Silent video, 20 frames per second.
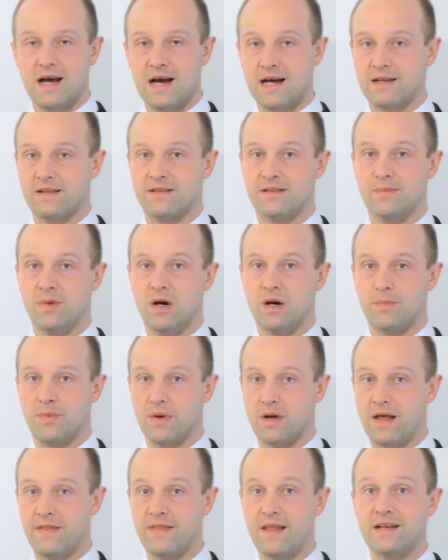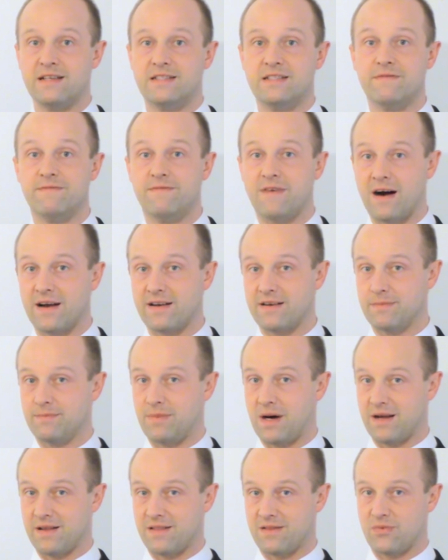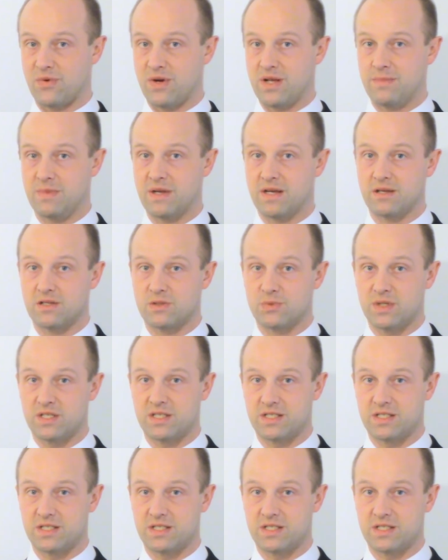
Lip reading: added them up, and then divided by 3 because we